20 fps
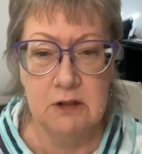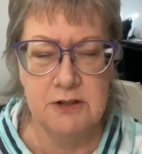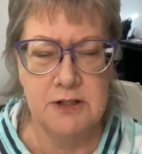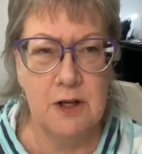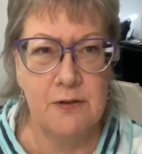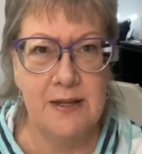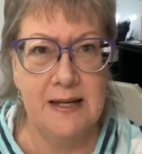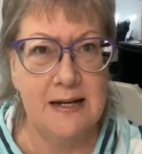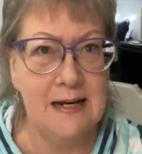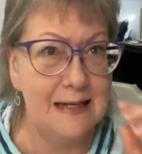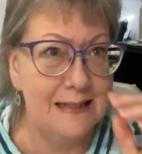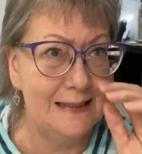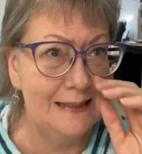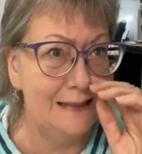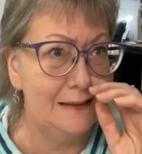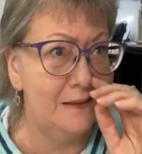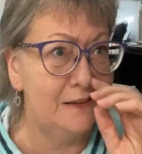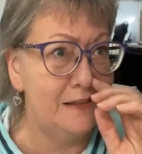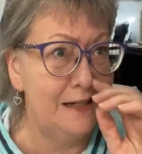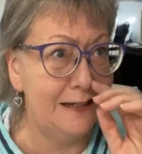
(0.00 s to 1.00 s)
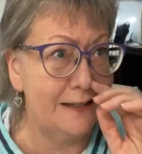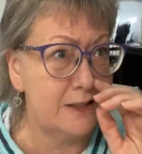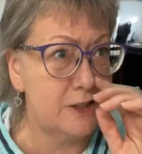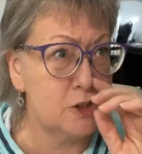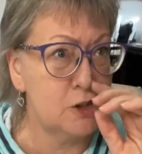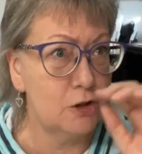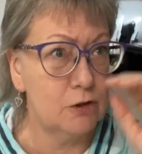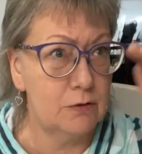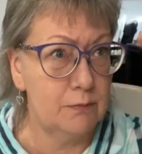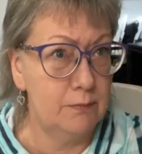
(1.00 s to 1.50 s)
So then I think the
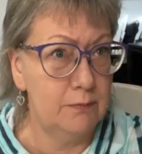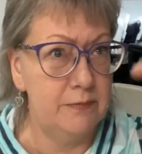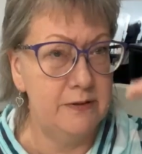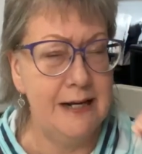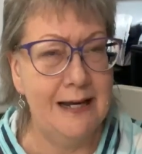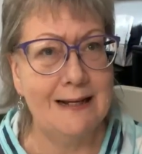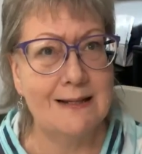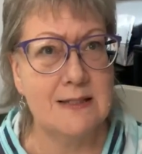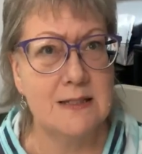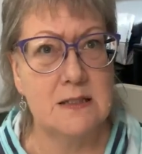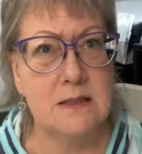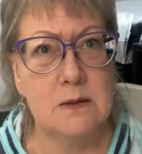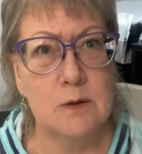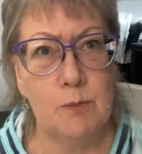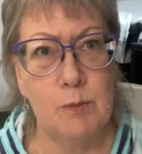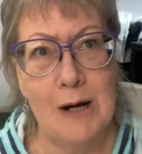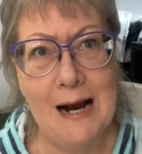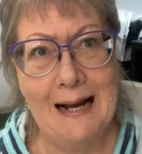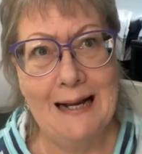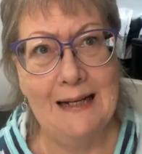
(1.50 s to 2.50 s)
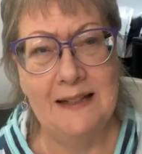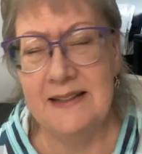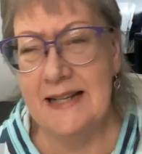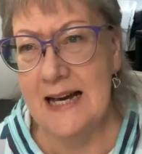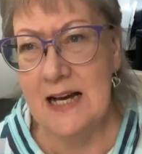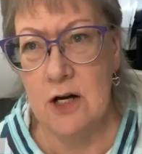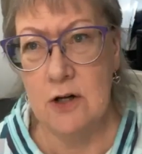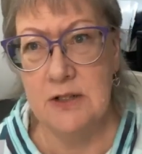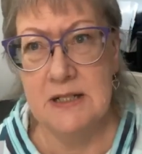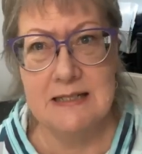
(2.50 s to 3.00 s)
next bracket
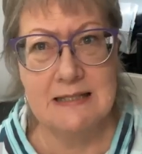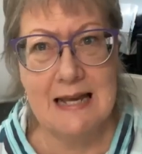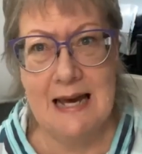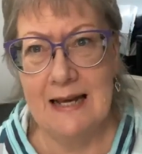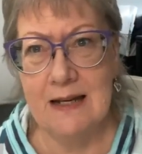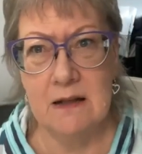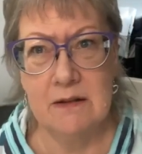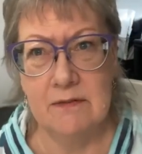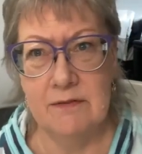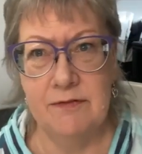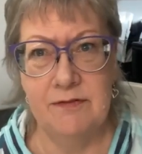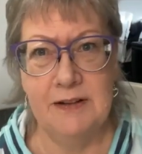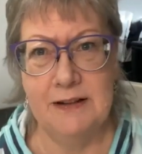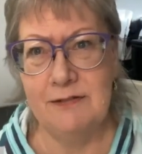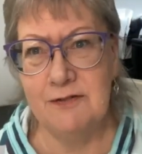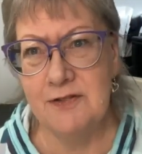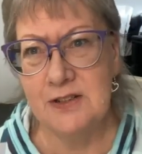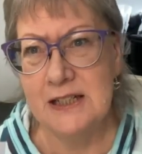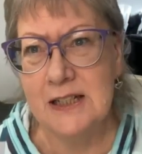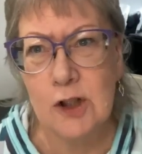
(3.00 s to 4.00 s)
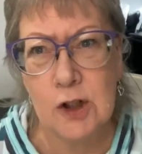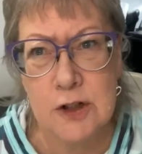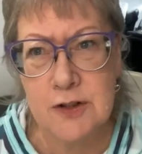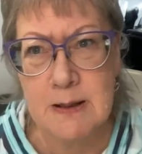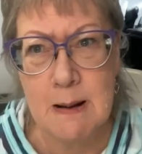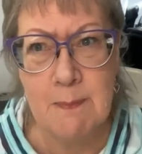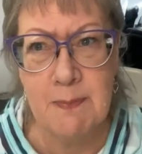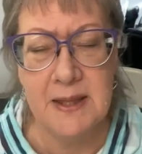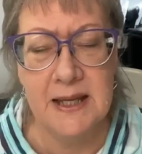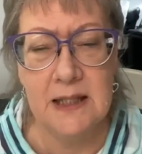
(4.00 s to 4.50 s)
down is like 50
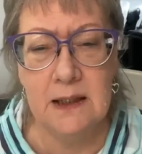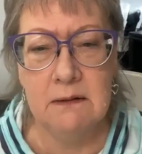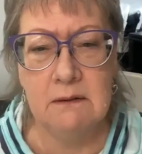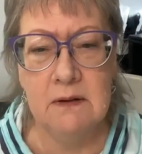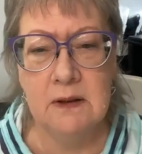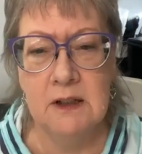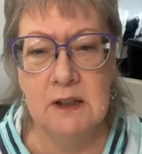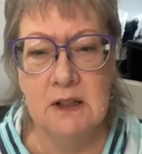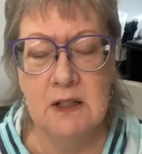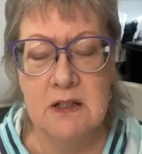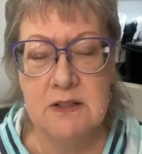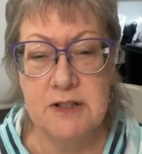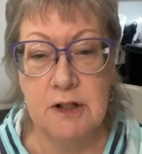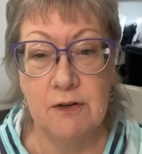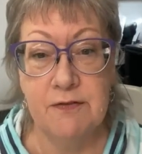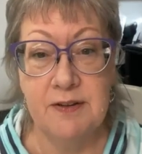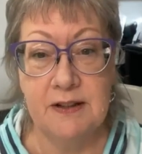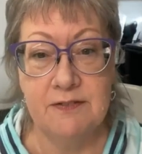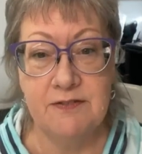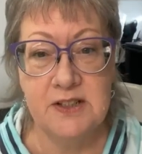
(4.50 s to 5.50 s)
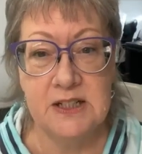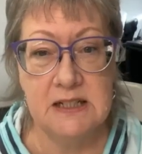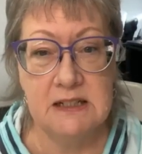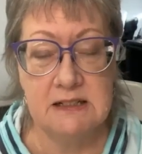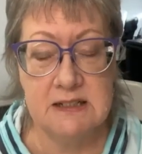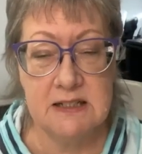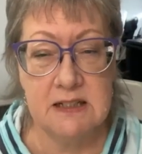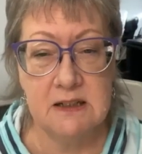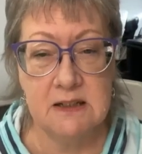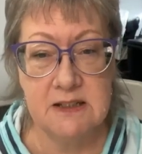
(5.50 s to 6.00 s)
or something. So
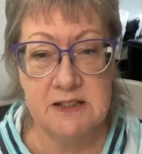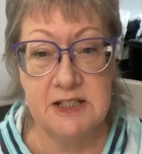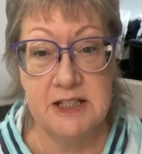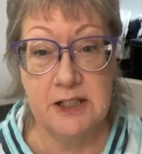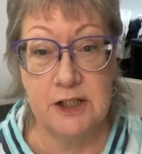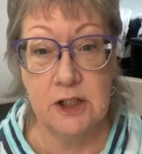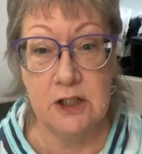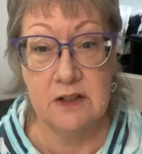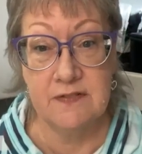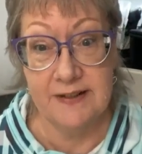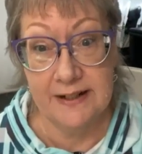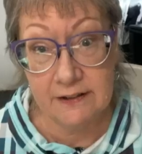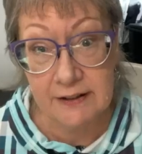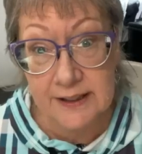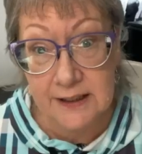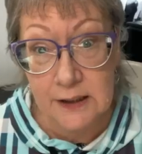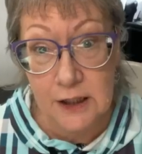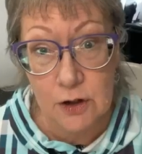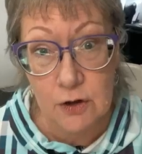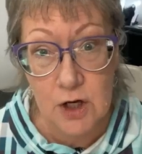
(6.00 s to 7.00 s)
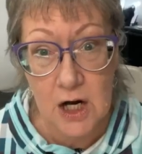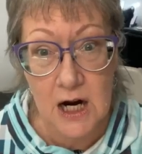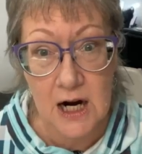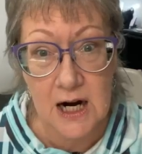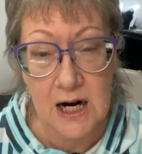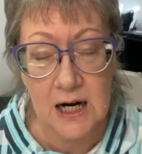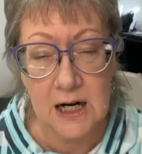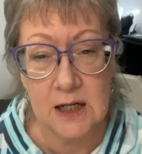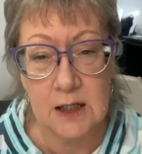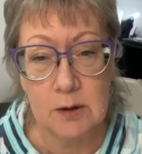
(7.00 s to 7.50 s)
50 is considered very low
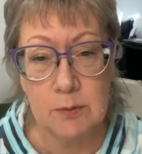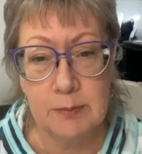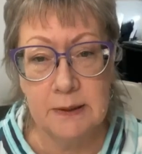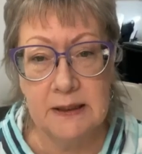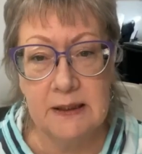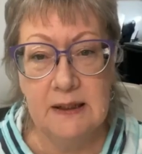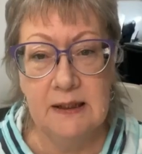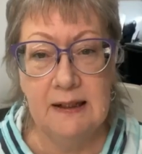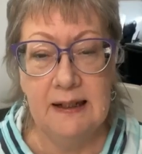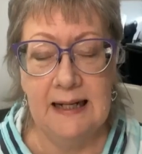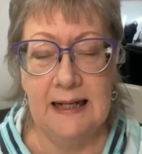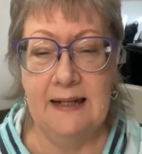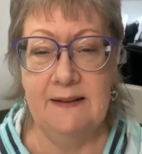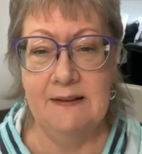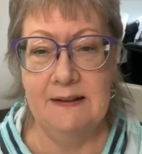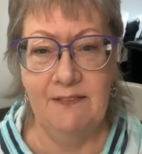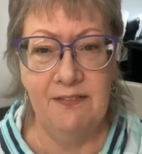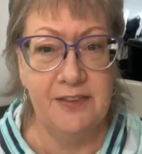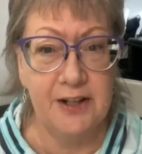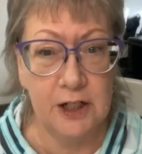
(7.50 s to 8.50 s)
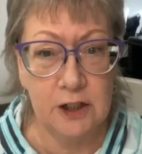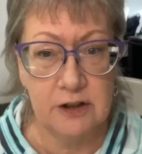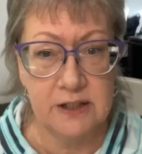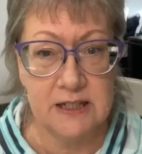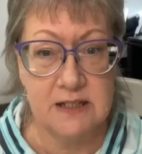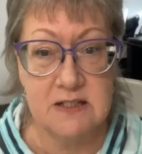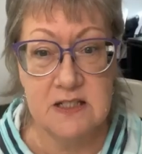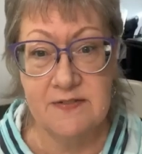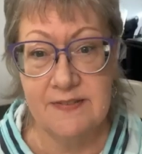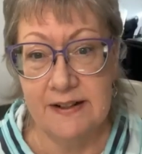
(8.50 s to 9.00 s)
carb, and then
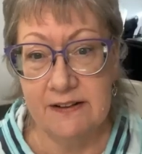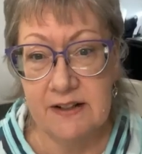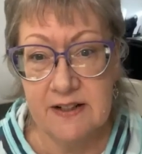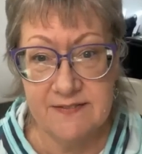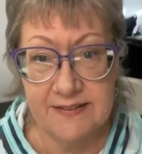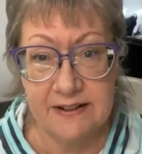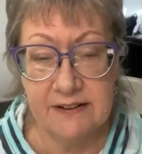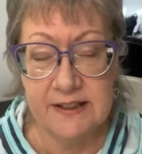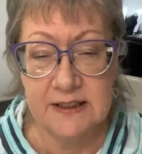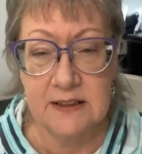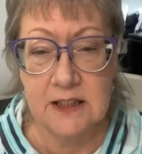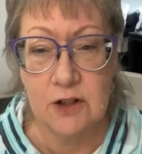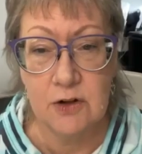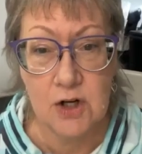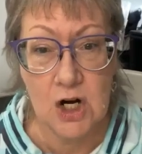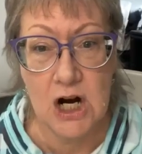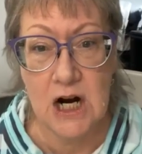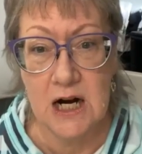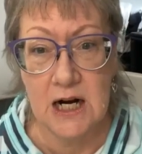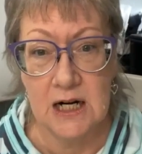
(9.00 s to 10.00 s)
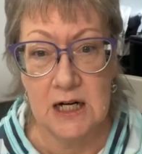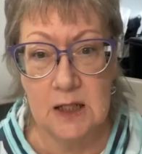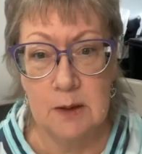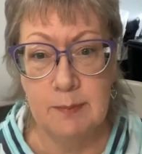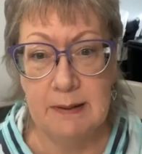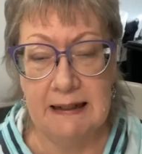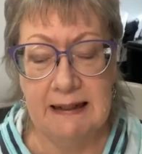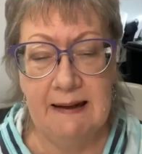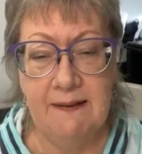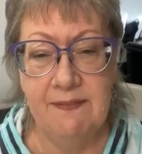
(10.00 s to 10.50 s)
30 is very, very low
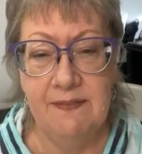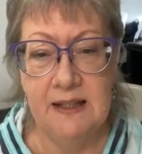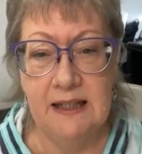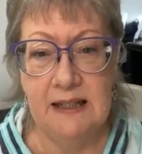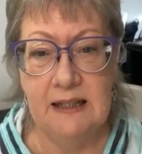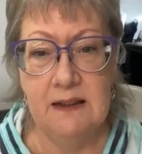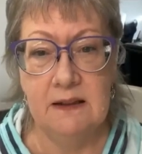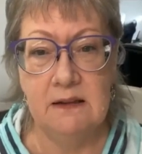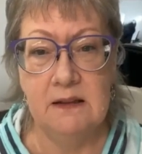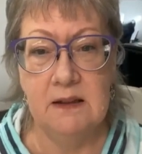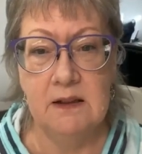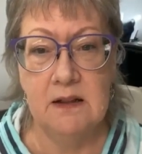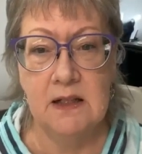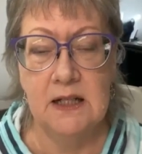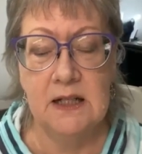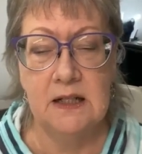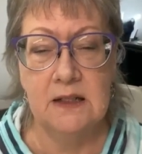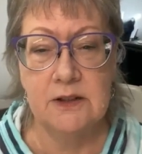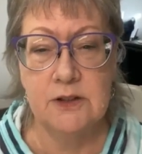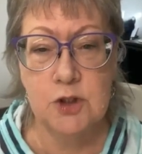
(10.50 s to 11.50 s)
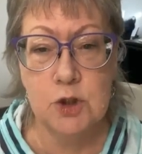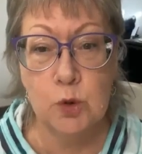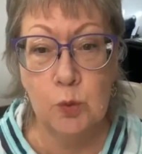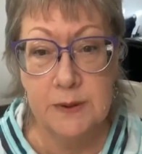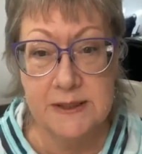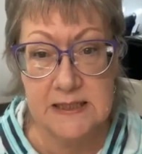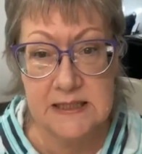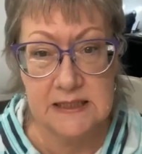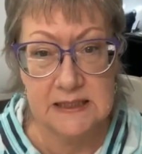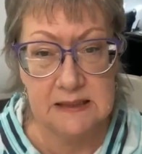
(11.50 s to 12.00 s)
carb, and then
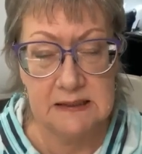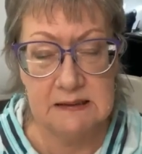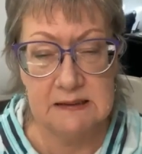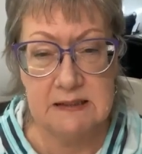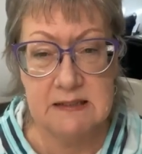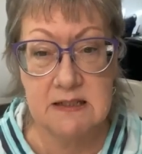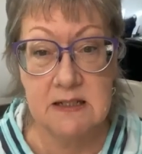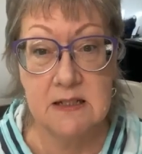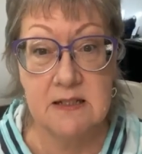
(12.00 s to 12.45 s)
20